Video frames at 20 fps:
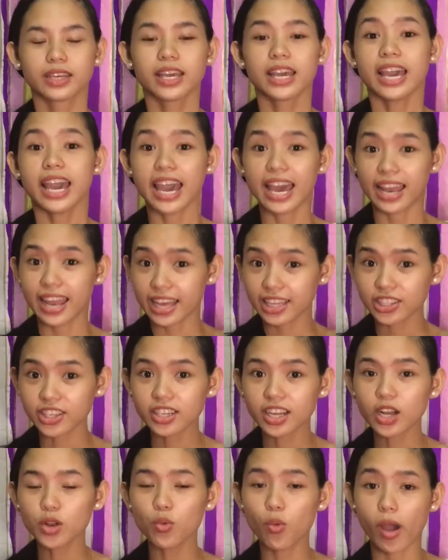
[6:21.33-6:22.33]

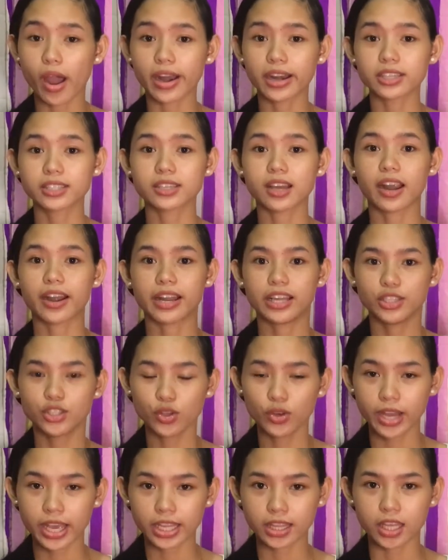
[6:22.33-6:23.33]
Electrical wires are
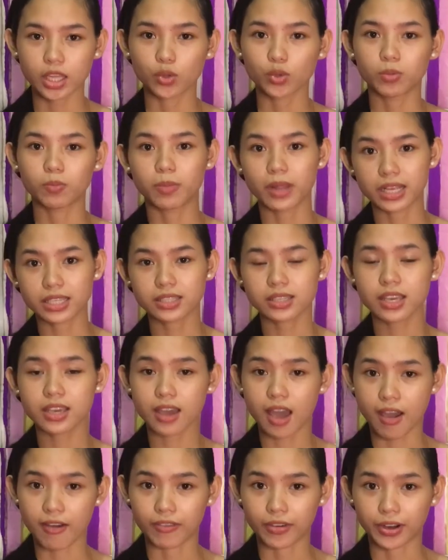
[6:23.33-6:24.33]
insulated with plastic
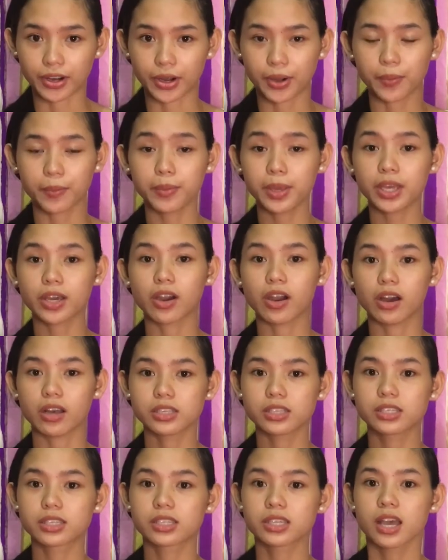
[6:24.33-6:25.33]
cover
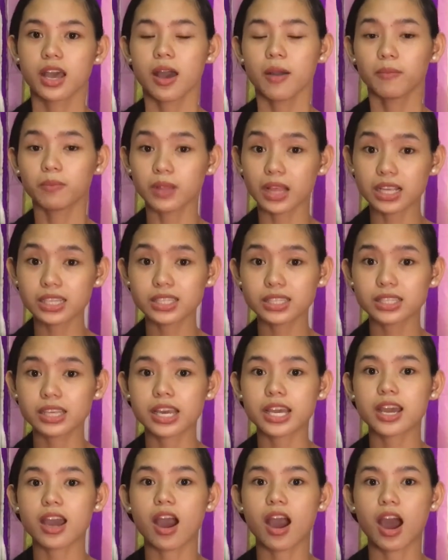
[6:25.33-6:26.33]
because plastic
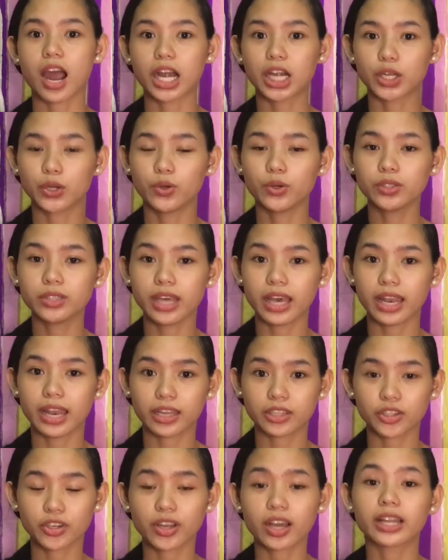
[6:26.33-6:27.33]
are good
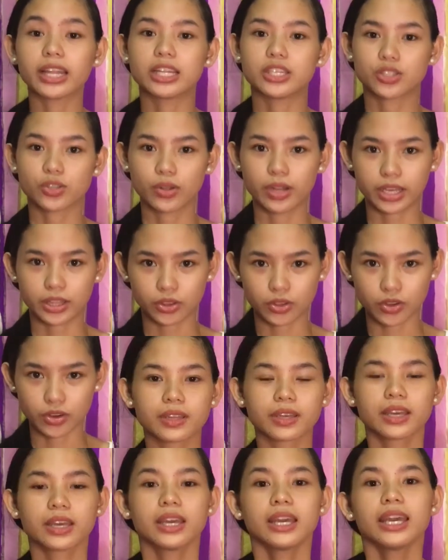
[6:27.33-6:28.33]
electrical insulator.
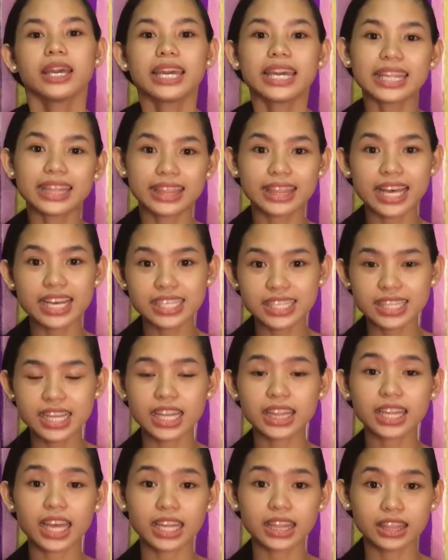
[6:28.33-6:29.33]
It does not
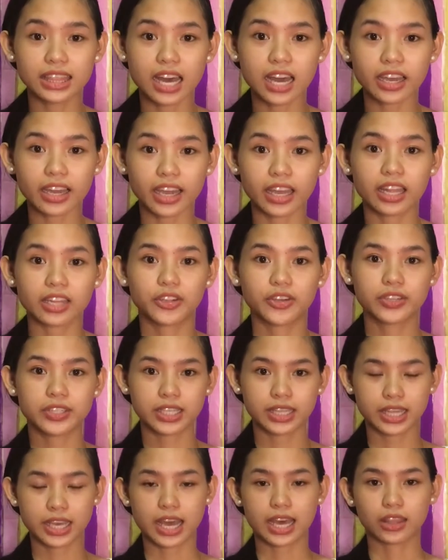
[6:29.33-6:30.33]
conduct electricity
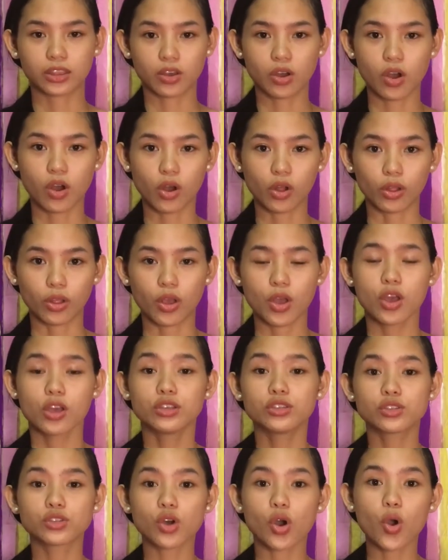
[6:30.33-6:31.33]
at all,
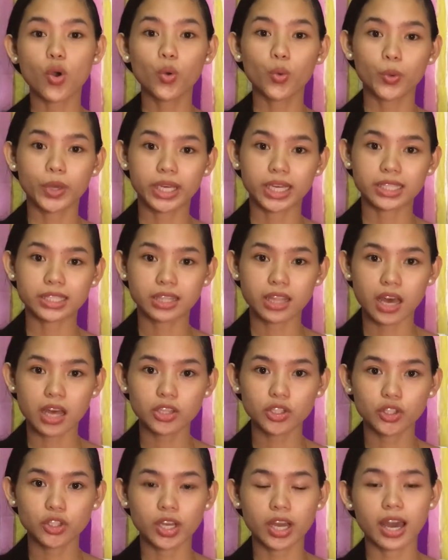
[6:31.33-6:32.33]
so we can touch
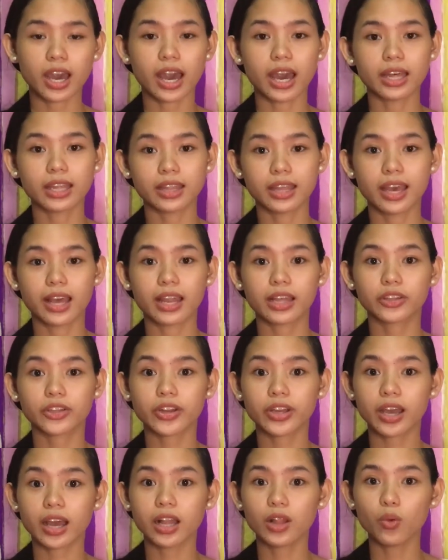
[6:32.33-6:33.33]
the
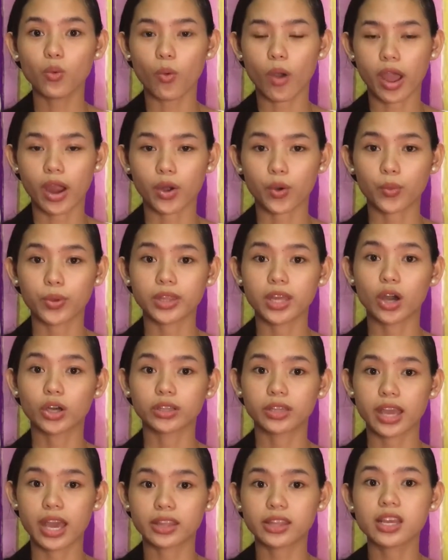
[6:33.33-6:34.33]
electrical wire without
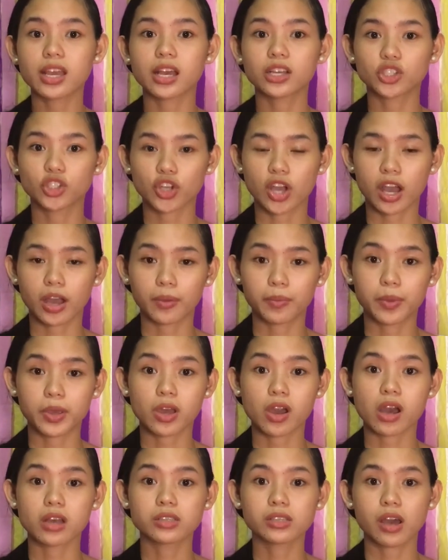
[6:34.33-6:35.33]
getting a shock
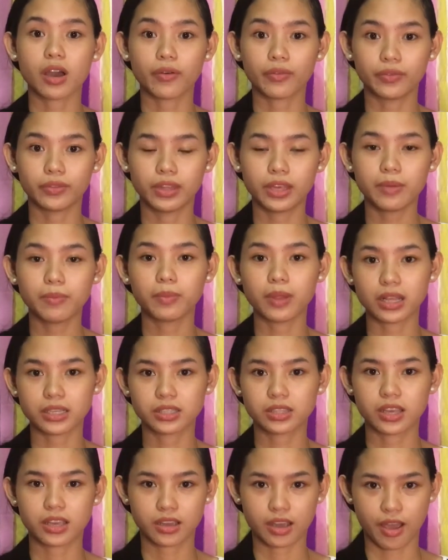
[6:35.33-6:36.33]
because of the
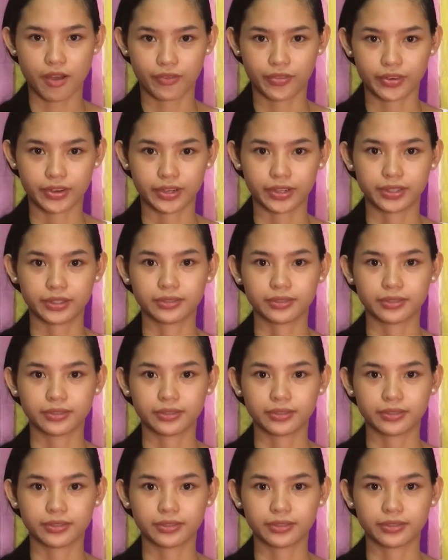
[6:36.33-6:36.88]
plastic cover.